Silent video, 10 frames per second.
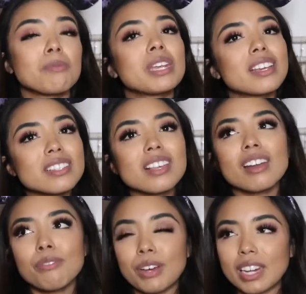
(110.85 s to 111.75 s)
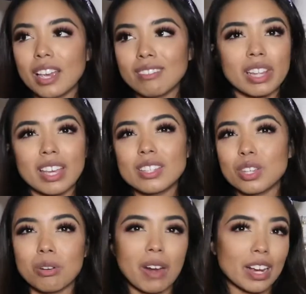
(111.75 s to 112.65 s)
He is kind of funny, like his
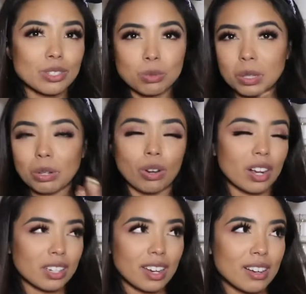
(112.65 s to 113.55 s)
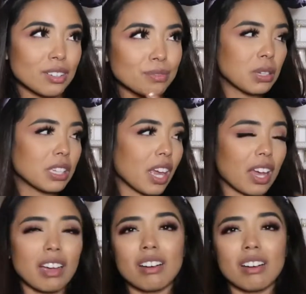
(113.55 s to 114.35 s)
interactions with the crocodile, but like I